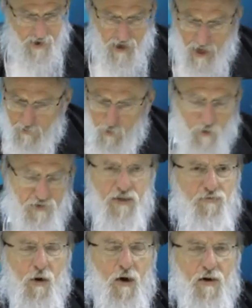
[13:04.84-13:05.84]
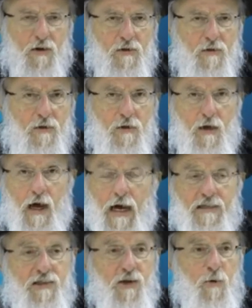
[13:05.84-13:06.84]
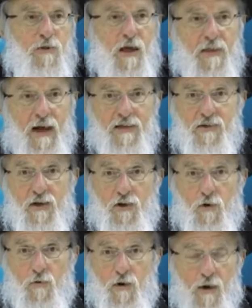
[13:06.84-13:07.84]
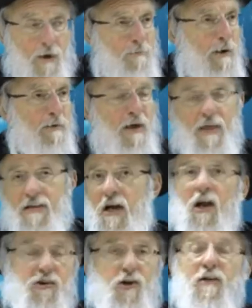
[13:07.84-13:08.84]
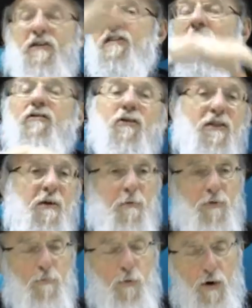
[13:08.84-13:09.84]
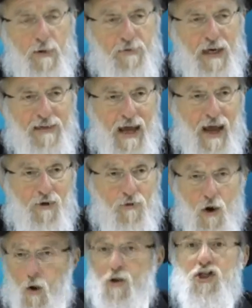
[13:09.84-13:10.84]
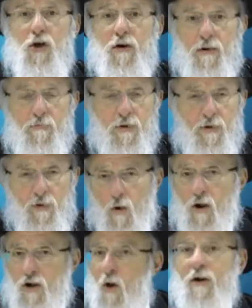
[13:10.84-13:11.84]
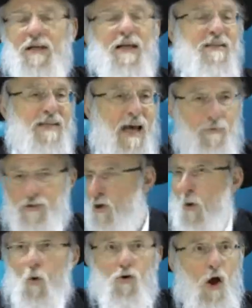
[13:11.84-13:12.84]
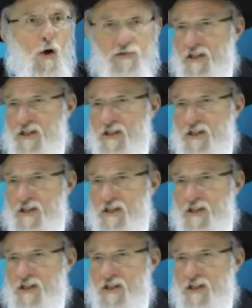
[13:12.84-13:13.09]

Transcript: He moves his rook. How does he know what the other guy's going to do? Maybe the other guy's going to turn, the, turn the, the board upside down or shoot him or go and eat a sandwich. Or who knows?